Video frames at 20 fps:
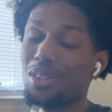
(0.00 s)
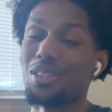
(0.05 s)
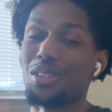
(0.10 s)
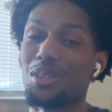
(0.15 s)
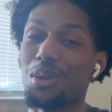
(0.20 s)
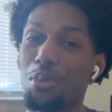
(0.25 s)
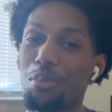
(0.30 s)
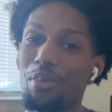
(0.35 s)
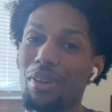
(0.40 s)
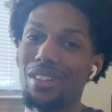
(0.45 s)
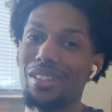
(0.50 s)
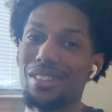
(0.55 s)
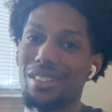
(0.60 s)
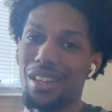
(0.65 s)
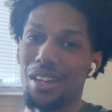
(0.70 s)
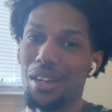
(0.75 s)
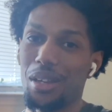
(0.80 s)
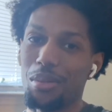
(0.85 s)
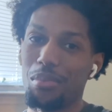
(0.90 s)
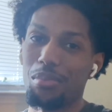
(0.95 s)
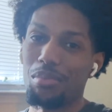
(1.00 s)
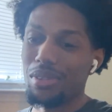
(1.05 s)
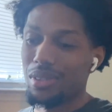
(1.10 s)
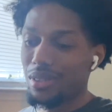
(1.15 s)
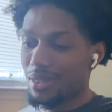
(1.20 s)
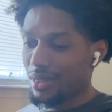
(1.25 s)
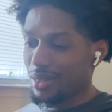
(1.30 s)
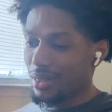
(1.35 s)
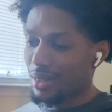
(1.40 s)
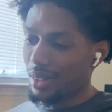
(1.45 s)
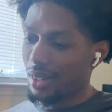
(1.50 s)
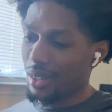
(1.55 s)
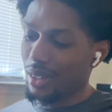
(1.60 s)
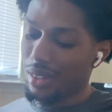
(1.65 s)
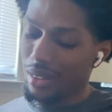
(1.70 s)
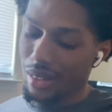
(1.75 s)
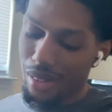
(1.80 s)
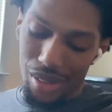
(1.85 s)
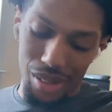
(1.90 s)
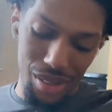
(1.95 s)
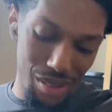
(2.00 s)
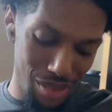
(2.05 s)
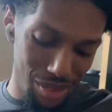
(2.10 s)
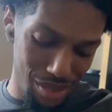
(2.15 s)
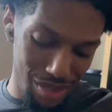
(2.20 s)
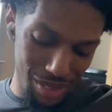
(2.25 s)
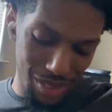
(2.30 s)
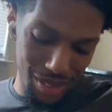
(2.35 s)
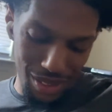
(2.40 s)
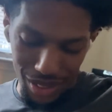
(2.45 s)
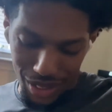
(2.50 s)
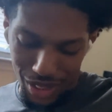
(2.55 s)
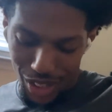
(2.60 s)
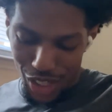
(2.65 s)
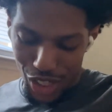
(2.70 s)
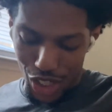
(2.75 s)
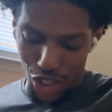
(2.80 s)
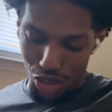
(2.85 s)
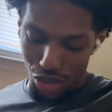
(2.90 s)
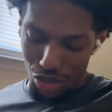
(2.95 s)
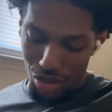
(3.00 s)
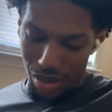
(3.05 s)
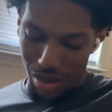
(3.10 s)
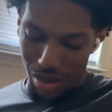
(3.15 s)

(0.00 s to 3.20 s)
so many times. That job is